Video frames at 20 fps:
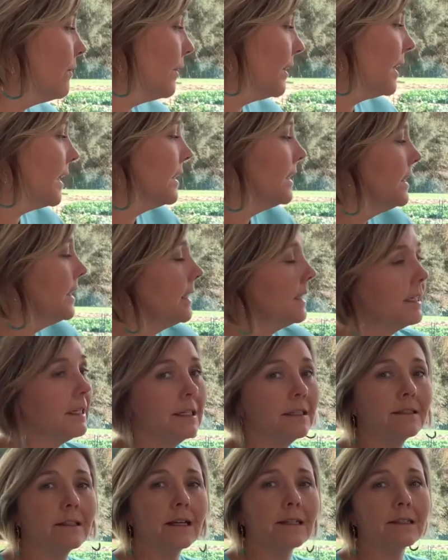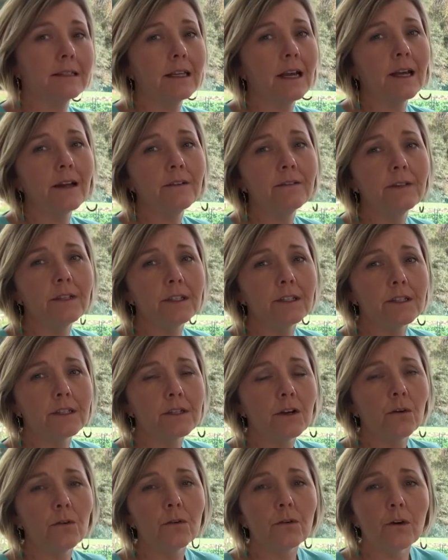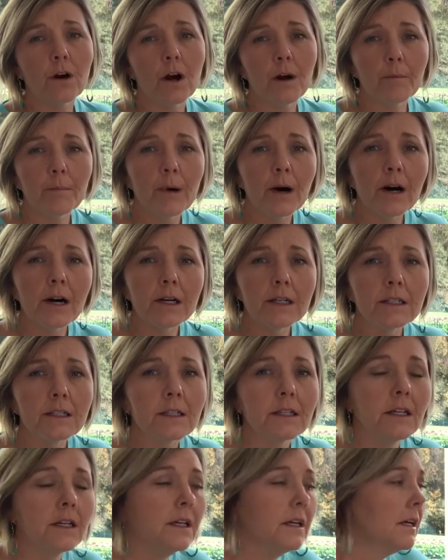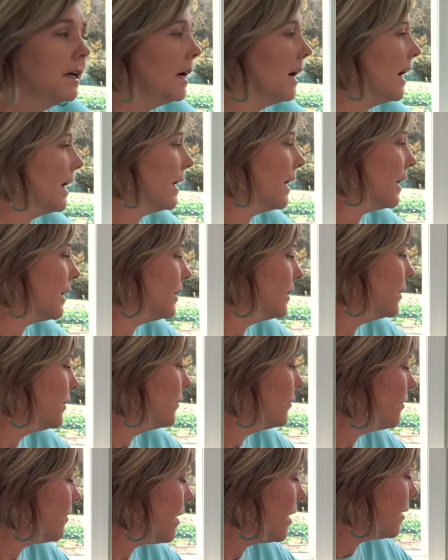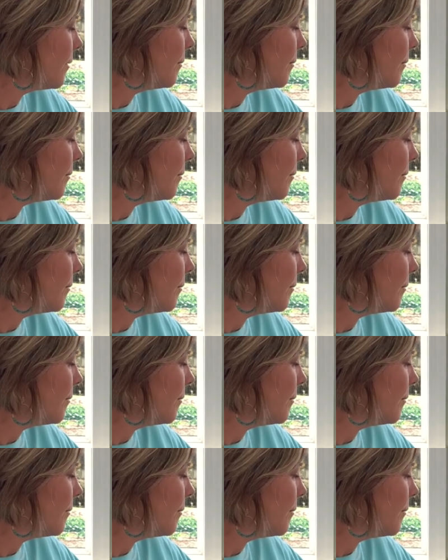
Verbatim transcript: I did is I saved this old crock pot. I got a new crock